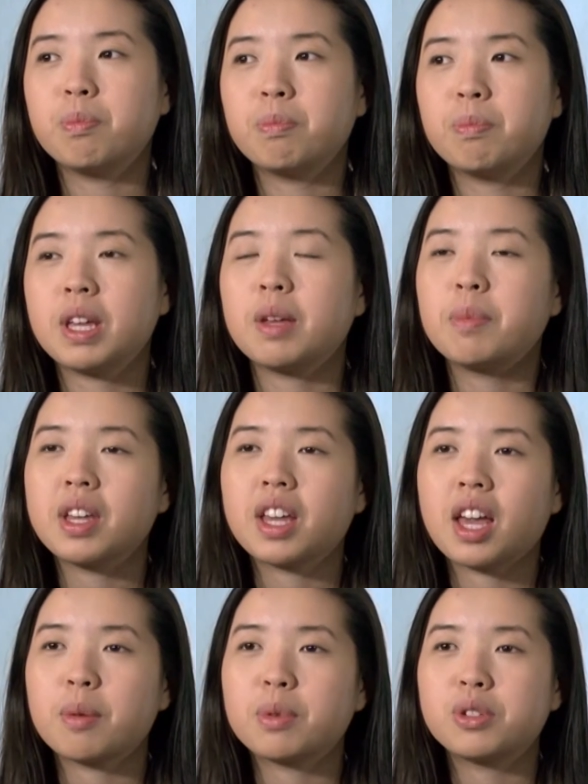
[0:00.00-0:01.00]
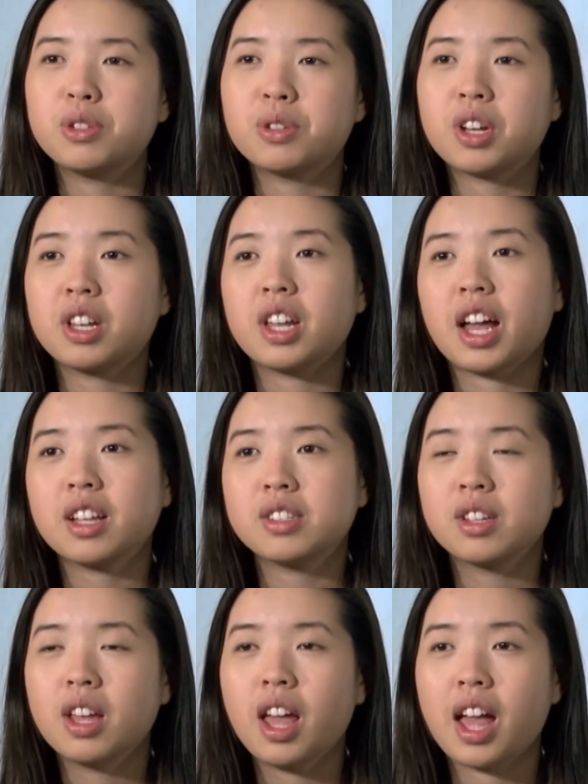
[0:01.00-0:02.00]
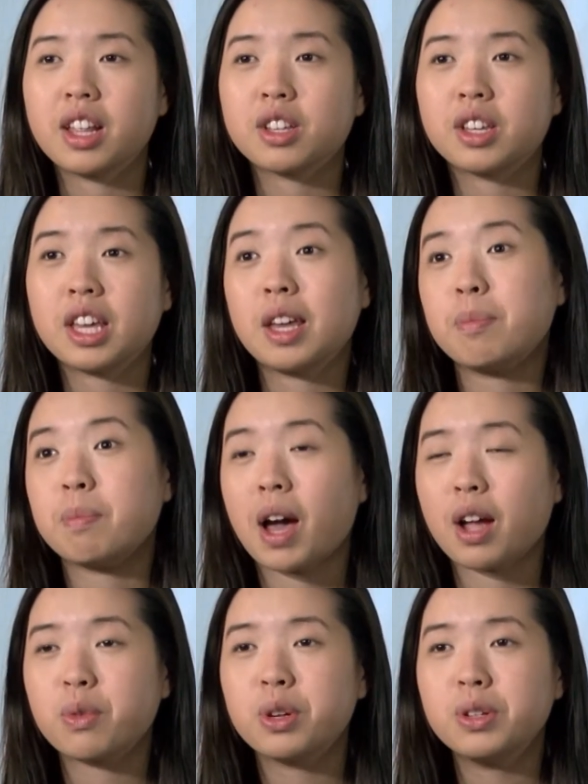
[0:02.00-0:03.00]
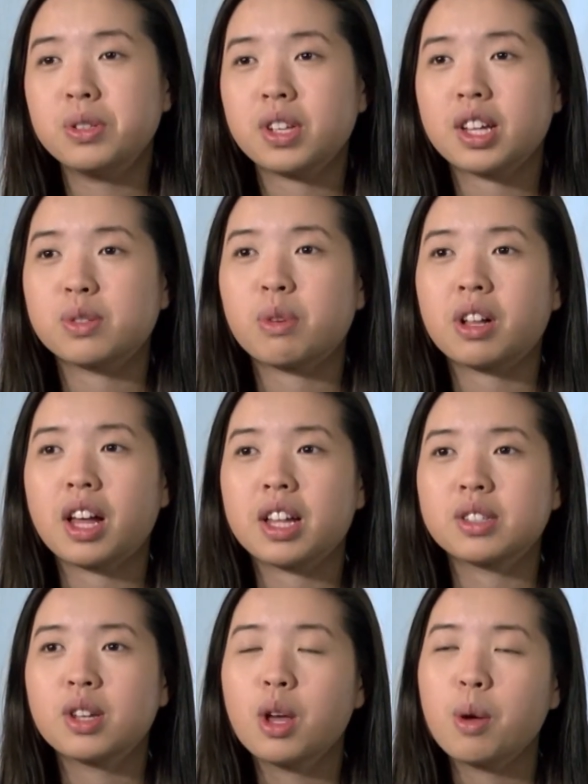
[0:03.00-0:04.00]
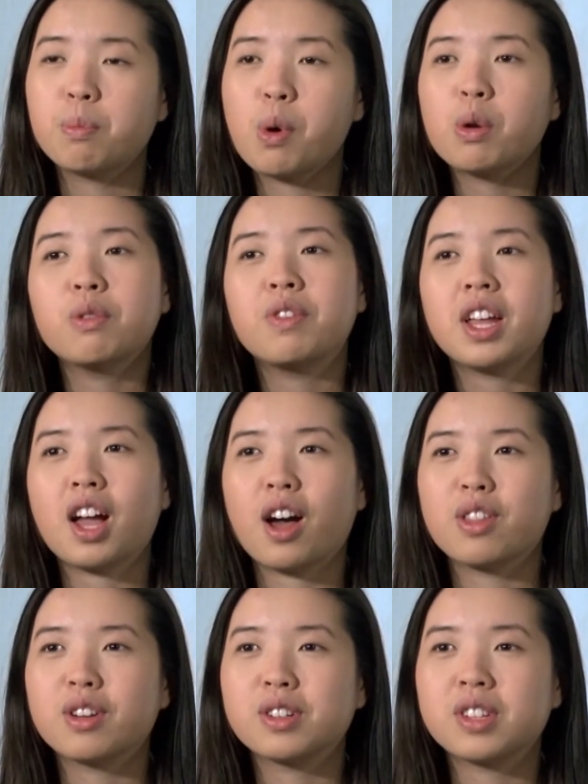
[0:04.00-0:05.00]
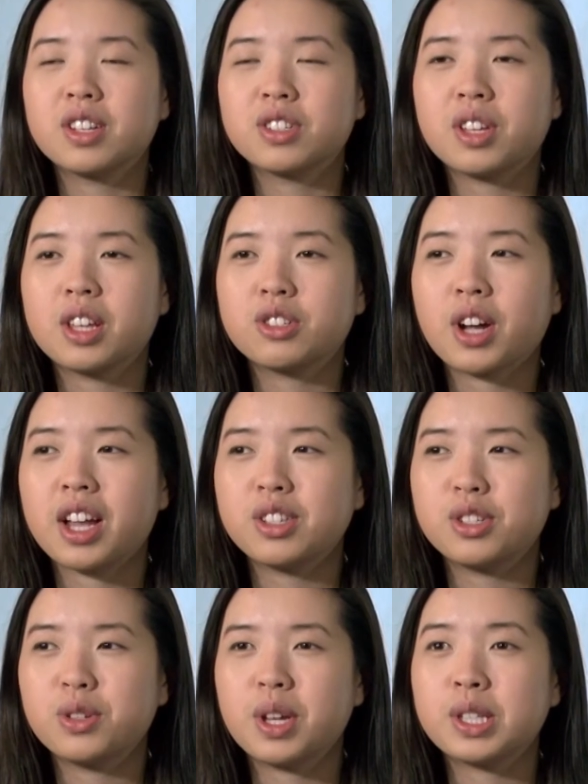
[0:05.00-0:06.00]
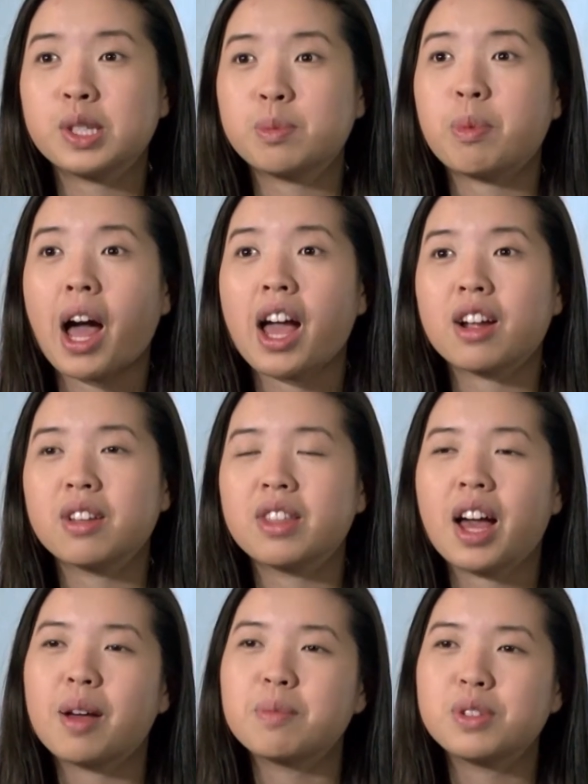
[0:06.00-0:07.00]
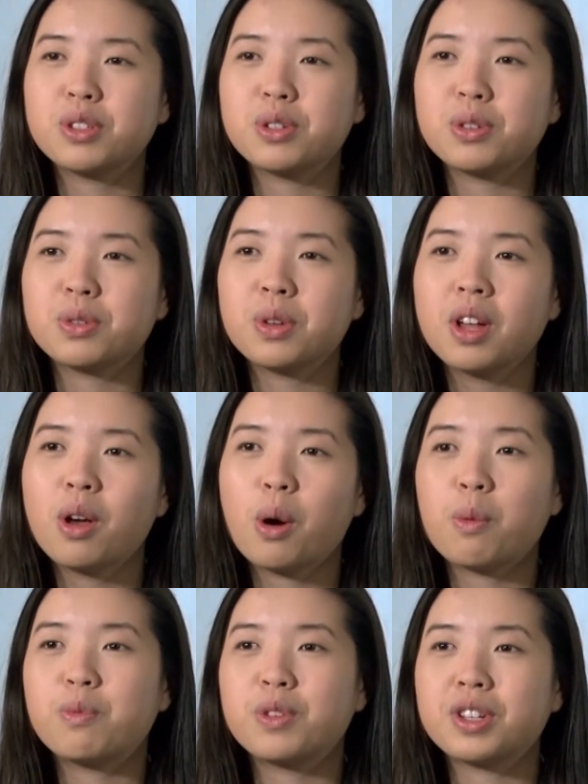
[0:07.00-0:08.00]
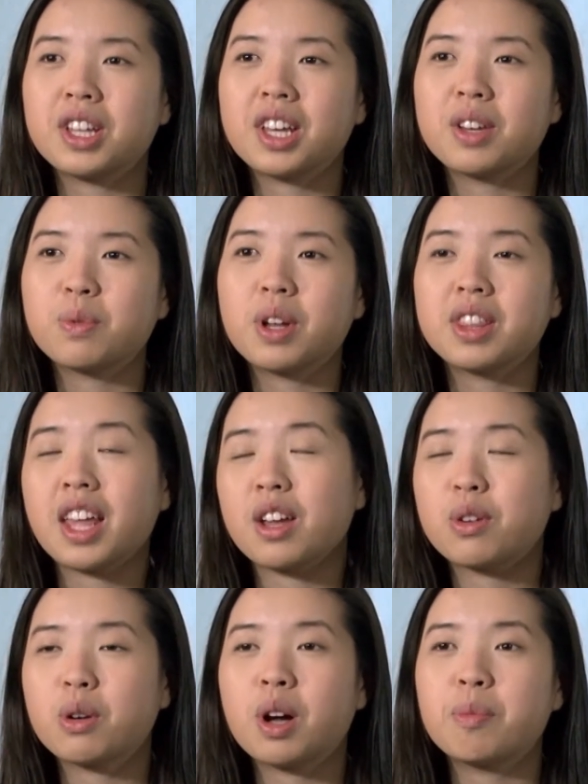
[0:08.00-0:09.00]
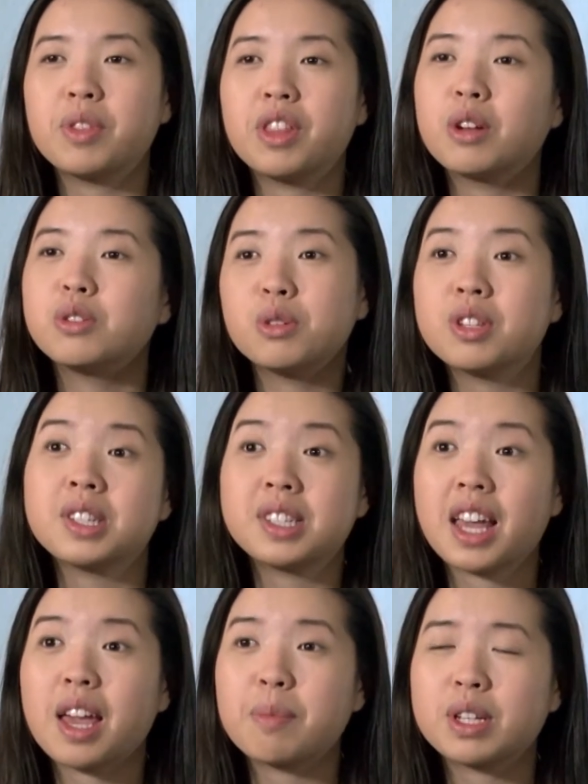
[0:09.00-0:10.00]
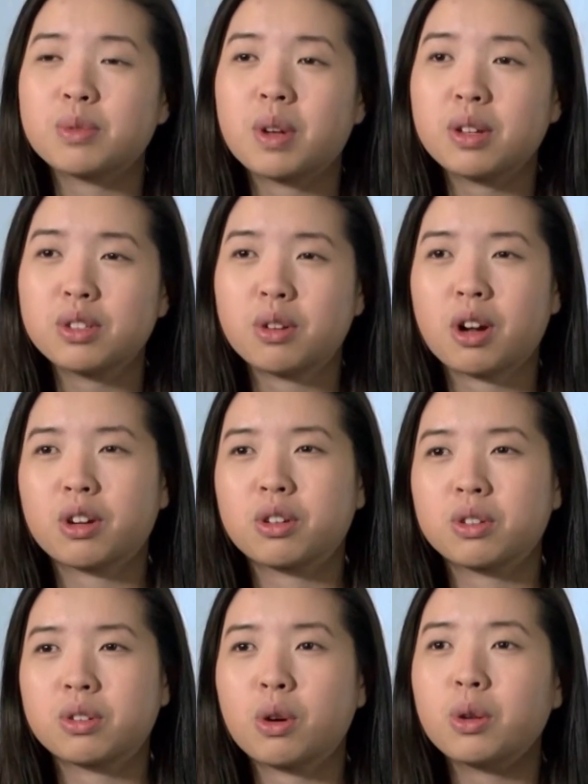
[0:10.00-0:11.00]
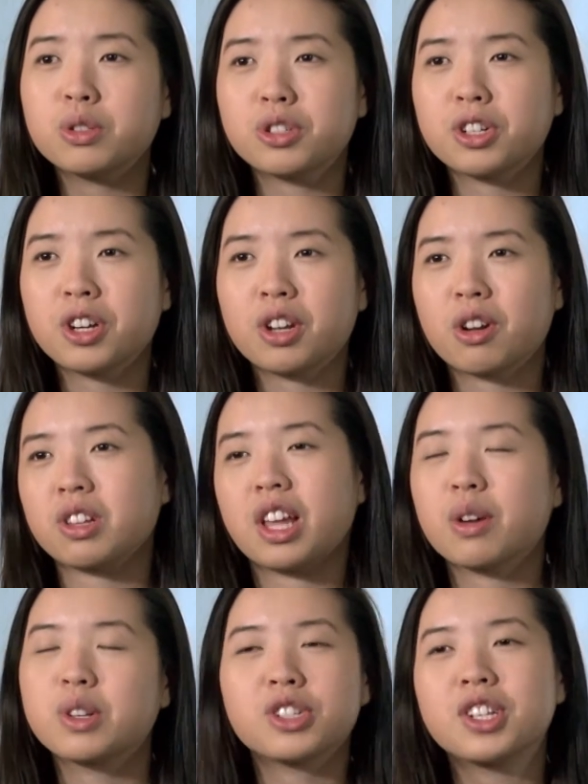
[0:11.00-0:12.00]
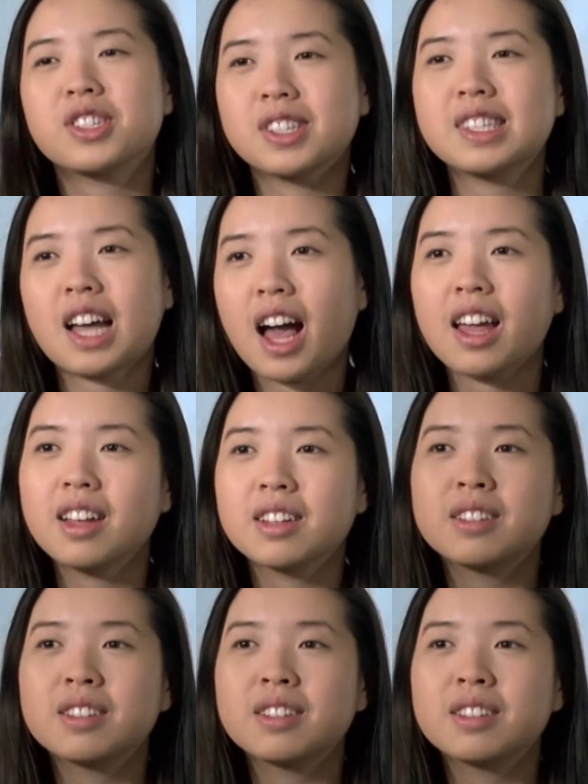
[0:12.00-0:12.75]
me being able to connect and keep my roots, as well as motivate others and try to inspire them to, hopefully when they grow up, they'll do the same as well, so our culture and our language doesn't die.